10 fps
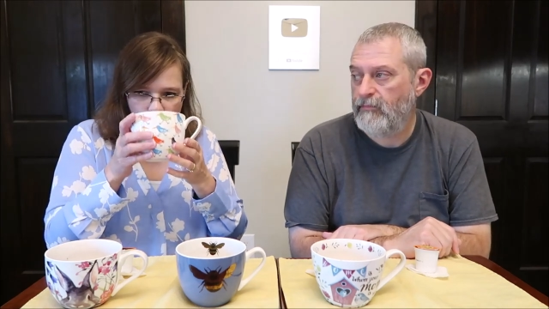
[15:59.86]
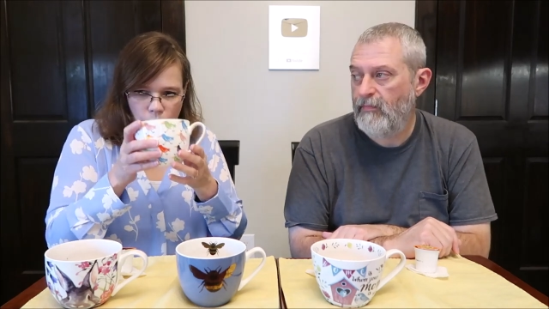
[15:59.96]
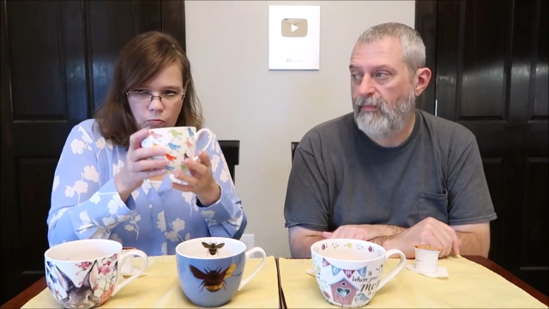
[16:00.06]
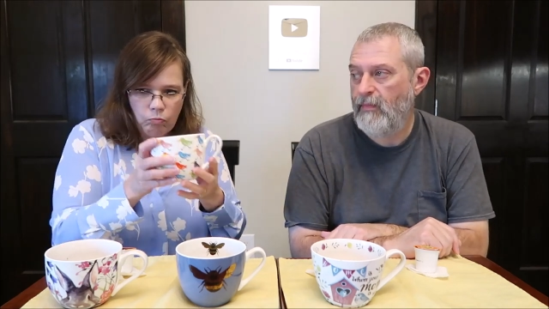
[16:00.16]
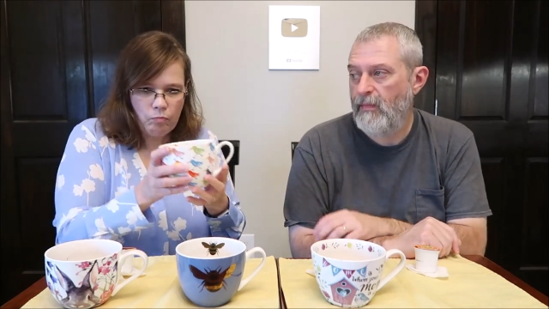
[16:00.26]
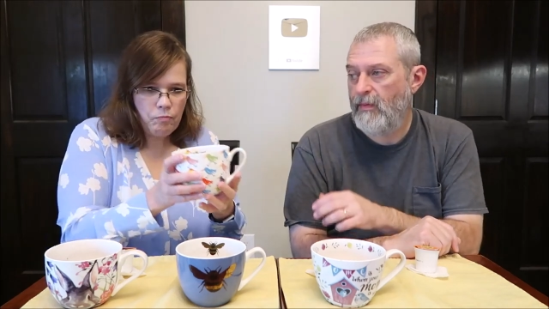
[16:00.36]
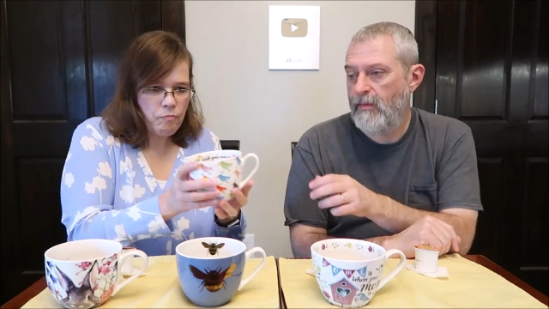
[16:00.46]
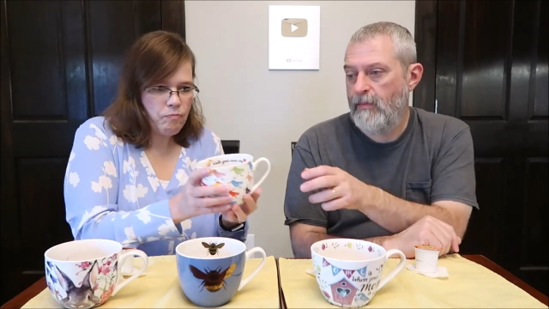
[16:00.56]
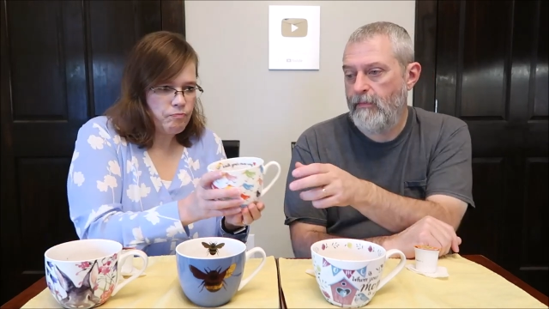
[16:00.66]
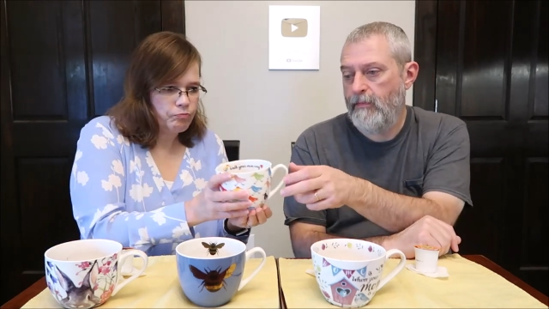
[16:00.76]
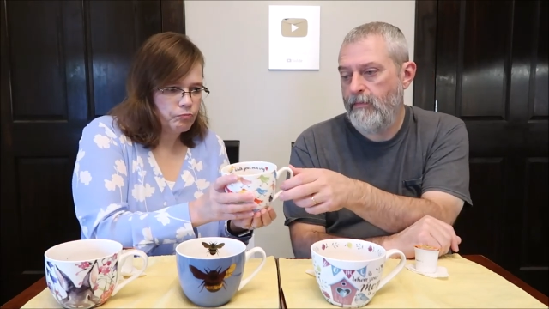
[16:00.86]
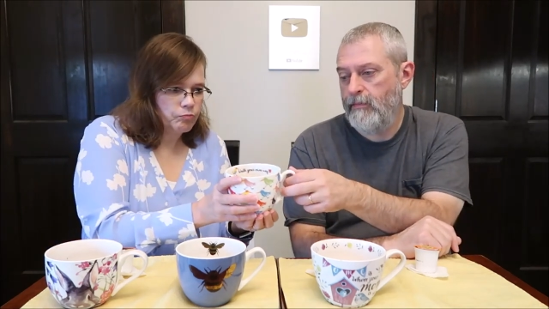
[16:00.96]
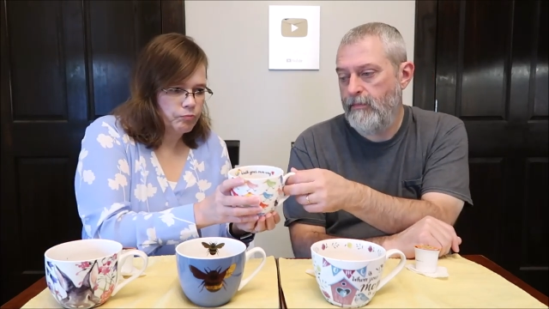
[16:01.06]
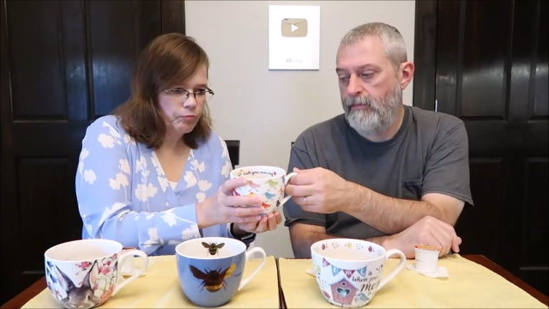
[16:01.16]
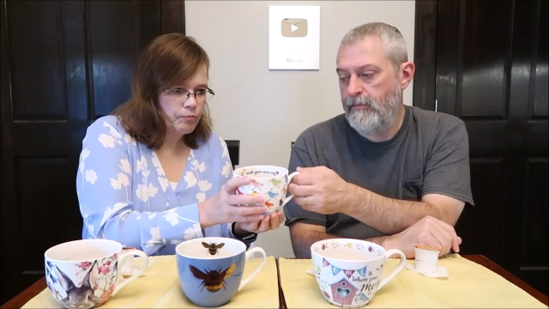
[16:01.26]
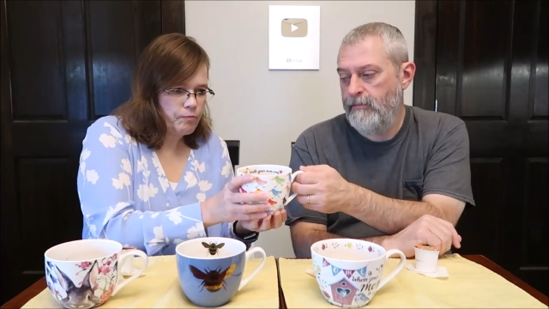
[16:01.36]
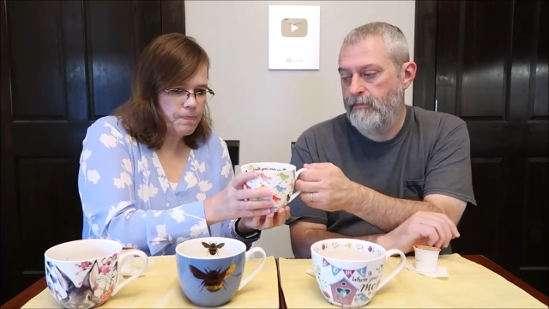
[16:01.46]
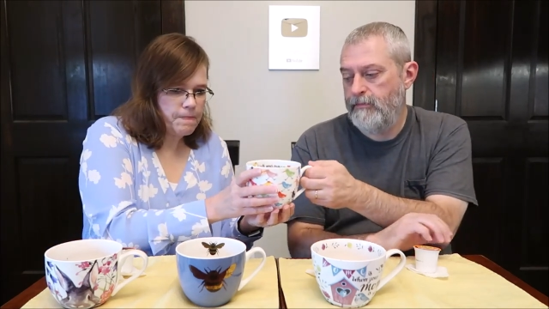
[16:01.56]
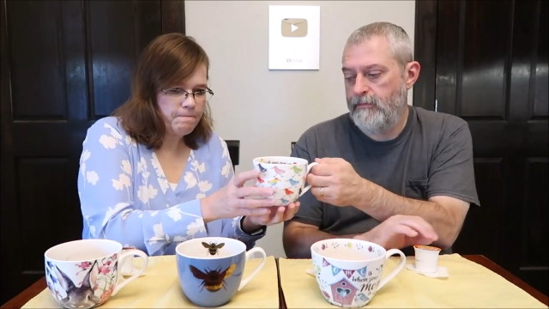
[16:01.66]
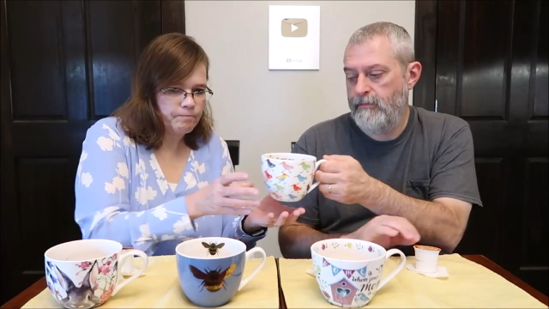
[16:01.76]

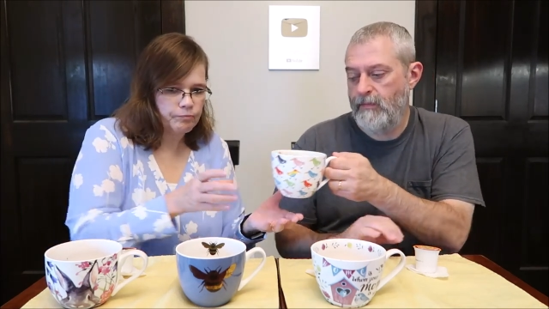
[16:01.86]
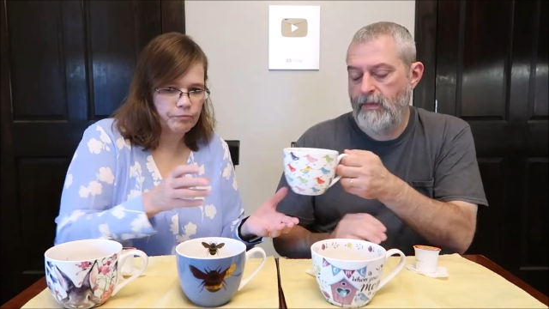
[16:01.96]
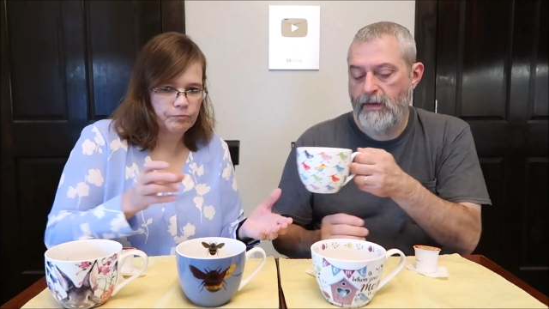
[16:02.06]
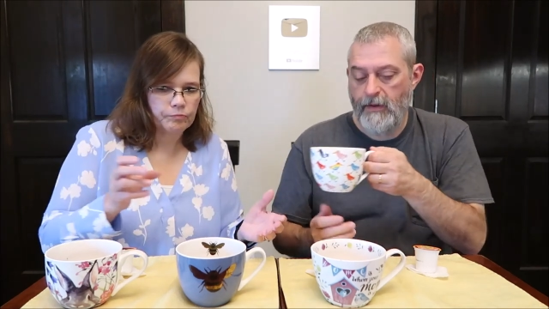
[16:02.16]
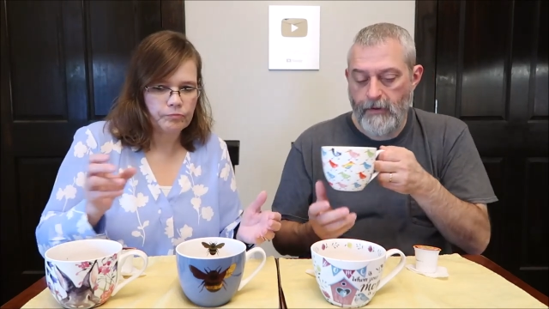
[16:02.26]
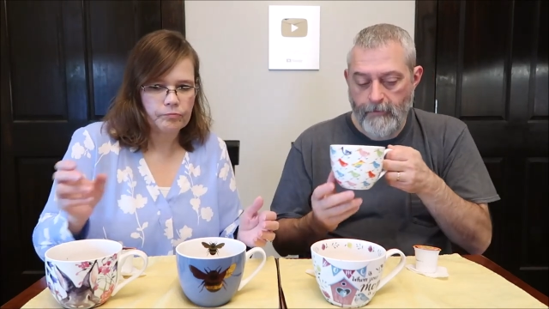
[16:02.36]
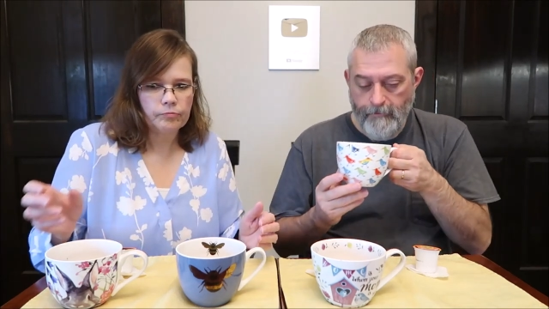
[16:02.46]
No one is speaking in this clip.